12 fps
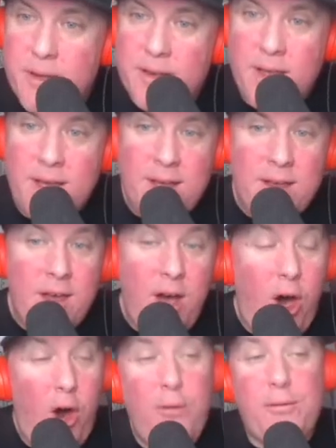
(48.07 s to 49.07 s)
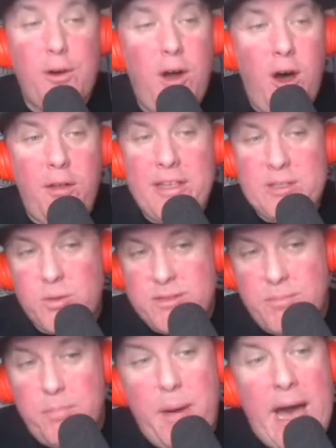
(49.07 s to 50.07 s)
But overall, this
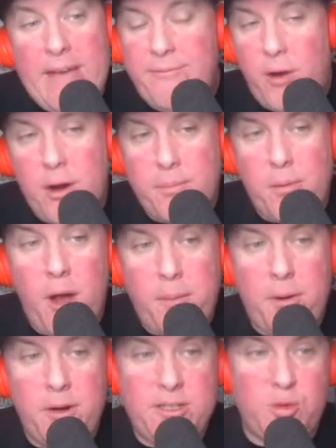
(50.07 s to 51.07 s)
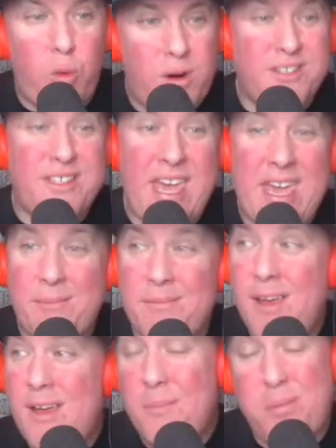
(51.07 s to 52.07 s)
was by far Brock Purdy's worst game,
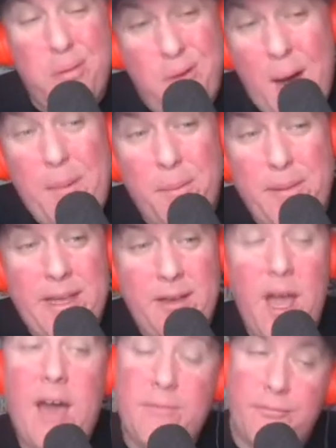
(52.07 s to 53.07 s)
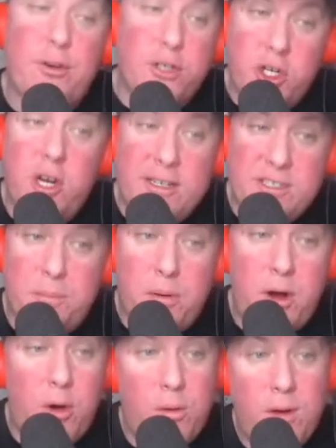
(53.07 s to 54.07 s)
probably not for sure as a
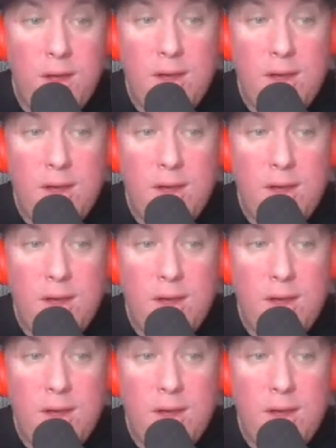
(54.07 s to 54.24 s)
pro.